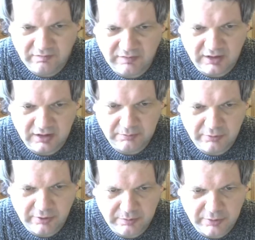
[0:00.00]
The
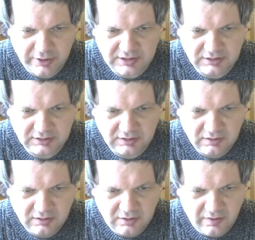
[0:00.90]
presence
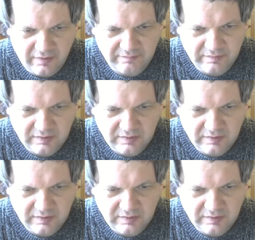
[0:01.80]
of